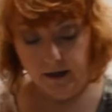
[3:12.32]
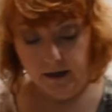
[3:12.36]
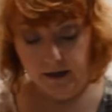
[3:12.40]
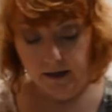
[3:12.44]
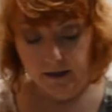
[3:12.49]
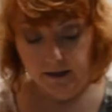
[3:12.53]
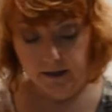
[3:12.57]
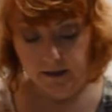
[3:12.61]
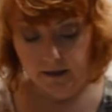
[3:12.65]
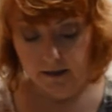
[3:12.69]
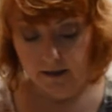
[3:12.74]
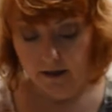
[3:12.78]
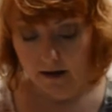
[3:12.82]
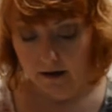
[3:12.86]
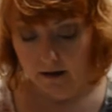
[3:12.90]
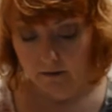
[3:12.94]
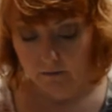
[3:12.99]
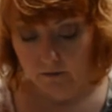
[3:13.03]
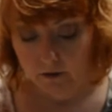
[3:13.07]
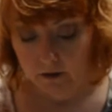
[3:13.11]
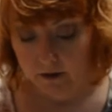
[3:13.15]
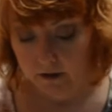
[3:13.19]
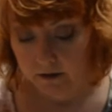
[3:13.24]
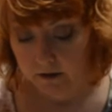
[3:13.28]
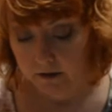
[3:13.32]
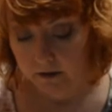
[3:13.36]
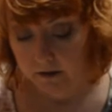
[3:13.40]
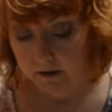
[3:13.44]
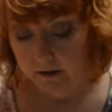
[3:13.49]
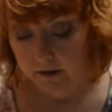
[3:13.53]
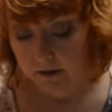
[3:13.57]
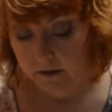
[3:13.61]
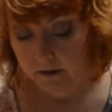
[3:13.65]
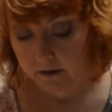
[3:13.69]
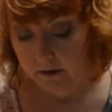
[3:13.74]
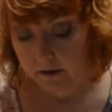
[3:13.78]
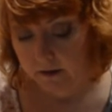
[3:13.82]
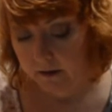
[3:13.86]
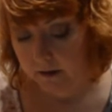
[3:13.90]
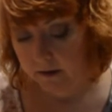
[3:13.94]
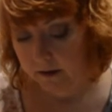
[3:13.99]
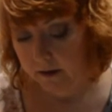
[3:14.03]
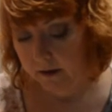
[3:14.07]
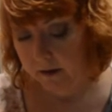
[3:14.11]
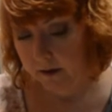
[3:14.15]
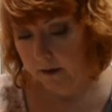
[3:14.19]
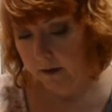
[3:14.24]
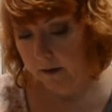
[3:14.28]
it's not really going to
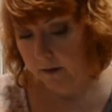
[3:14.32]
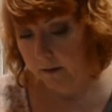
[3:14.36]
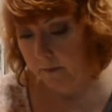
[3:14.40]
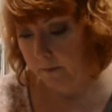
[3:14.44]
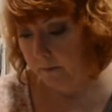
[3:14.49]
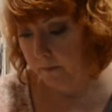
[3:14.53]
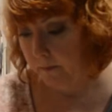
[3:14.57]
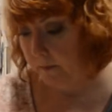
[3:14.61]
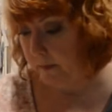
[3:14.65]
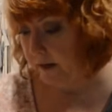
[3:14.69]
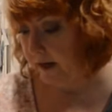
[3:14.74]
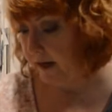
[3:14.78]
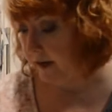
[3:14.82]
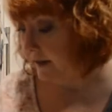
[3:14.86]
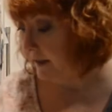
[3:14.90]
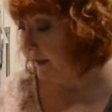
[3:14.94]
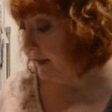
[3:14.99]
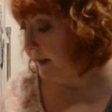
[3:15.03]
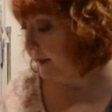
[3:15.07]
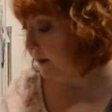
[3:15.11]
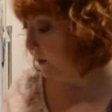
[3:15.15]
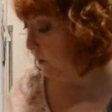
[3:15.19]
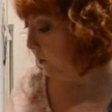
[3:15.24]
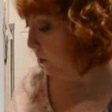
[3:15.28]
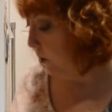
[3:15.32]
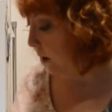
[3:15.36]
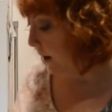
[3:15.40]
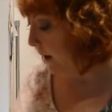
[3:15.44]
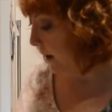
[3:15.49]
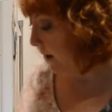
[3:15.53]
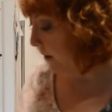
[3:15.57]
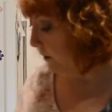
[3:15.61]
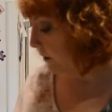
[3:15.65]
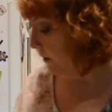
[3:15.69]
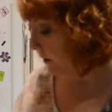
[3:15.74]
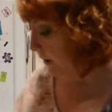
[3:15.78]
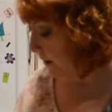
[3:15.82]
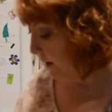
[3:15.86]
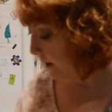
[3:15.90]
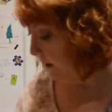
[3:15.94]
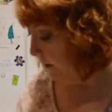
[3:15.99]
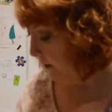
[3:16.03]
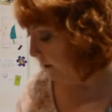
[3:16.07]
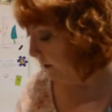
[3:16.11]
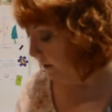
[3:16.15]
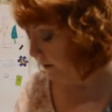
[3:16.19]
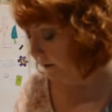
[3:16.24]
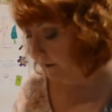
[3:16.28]
be a deal breaker
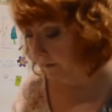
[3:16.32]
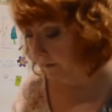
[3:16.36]
there.